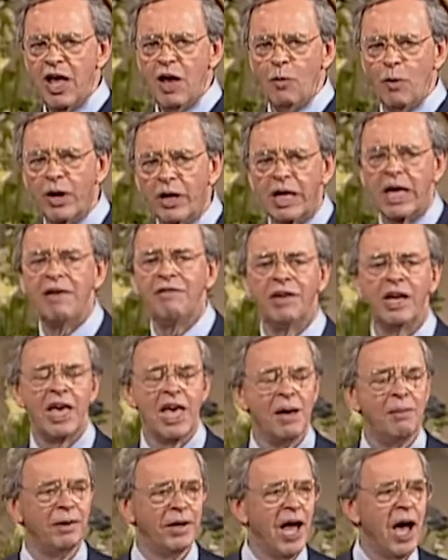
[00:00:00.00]
We're giving
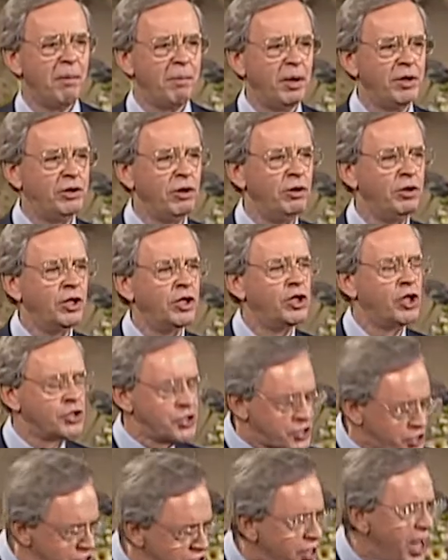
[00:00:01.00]
him an opportunity to
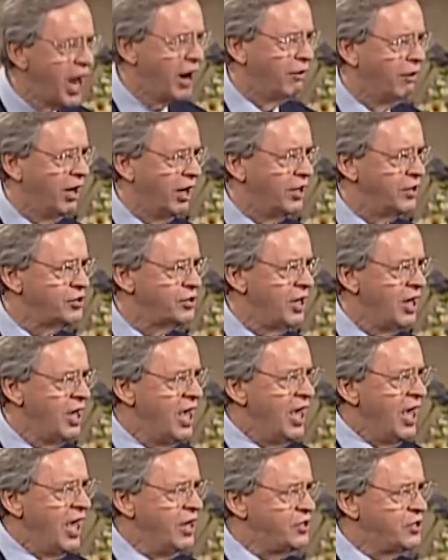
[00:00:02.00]
snare us.
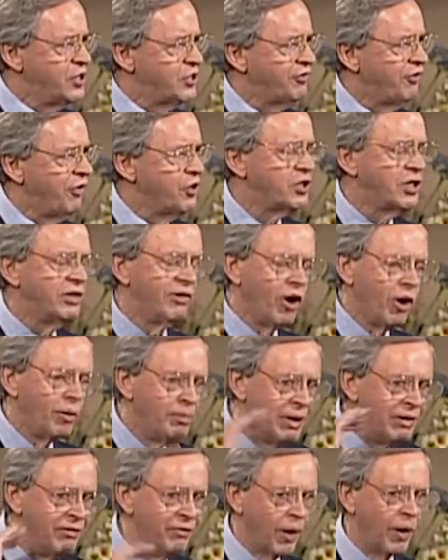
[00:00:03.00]
He says, first of all,
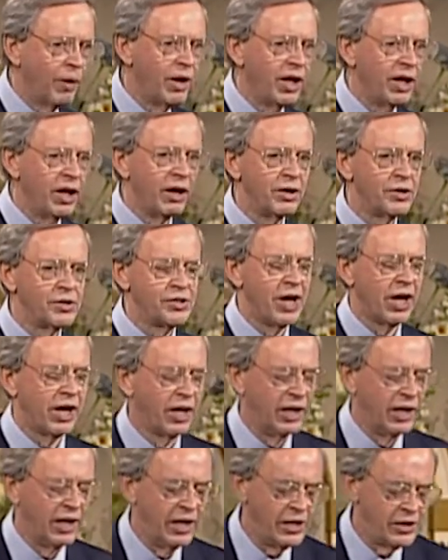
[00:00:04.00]
be very alert.
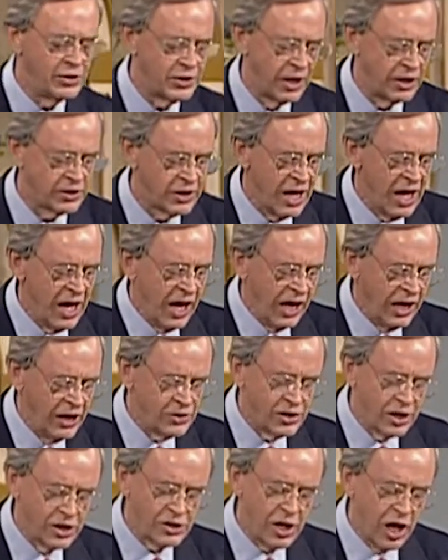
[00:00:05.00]
Secondly, he says, he
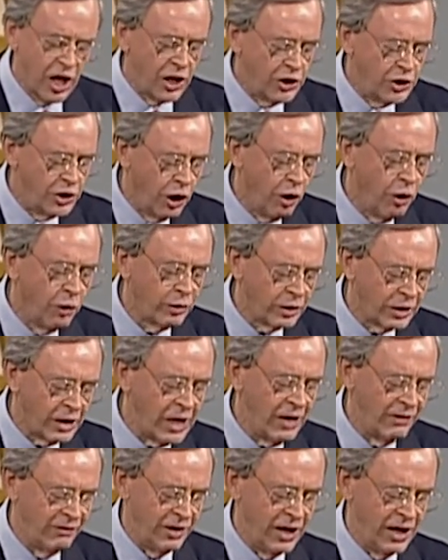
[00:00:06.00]
says, don't
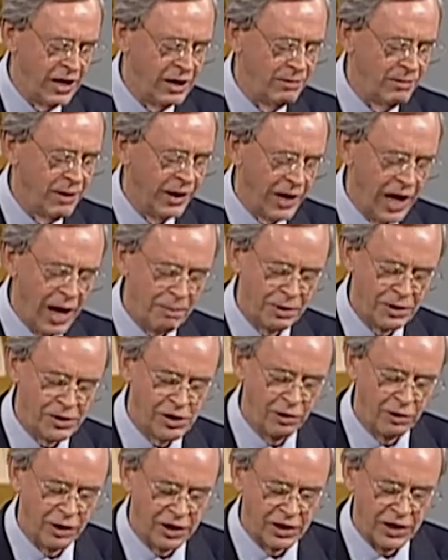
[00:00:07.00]
give him an
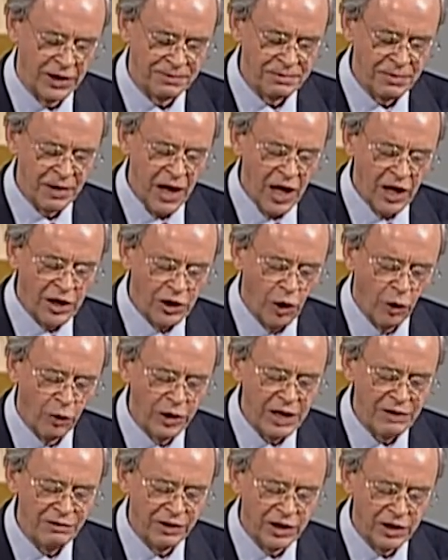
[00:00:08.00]
opportunity. Don't
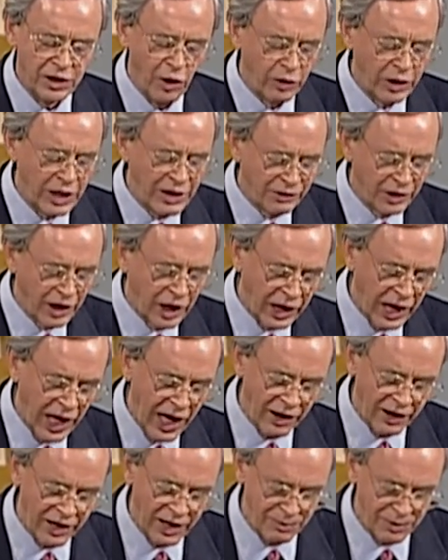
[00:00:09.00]
even, don't even
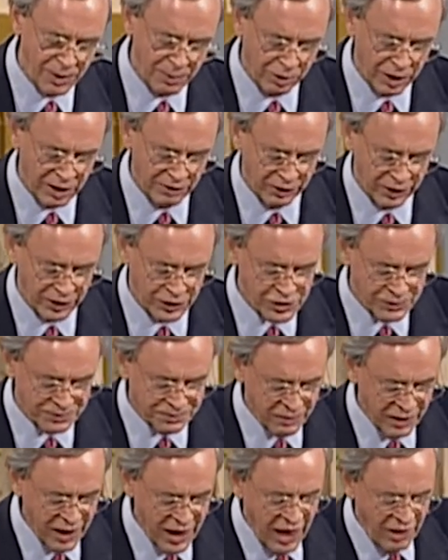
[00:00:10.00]
allow him the privilege.
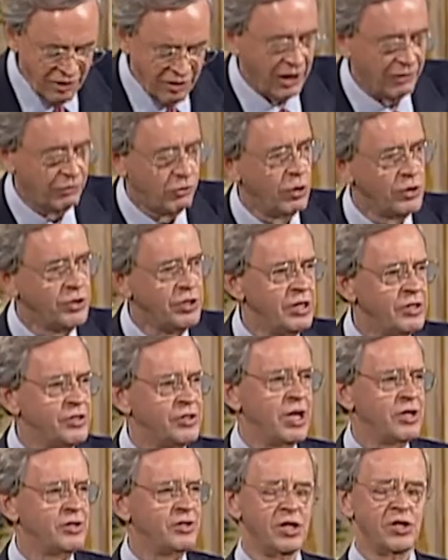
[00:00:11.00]
Then, of course, he
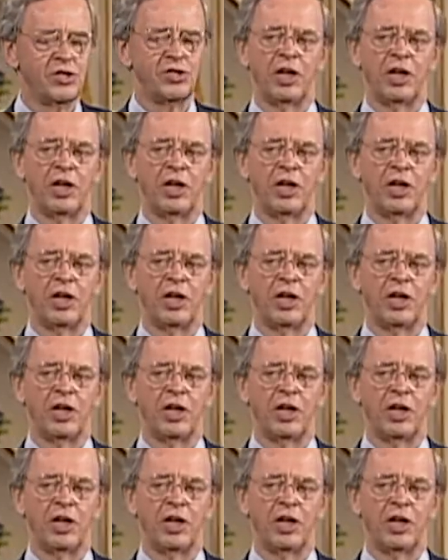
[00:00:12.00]
says in this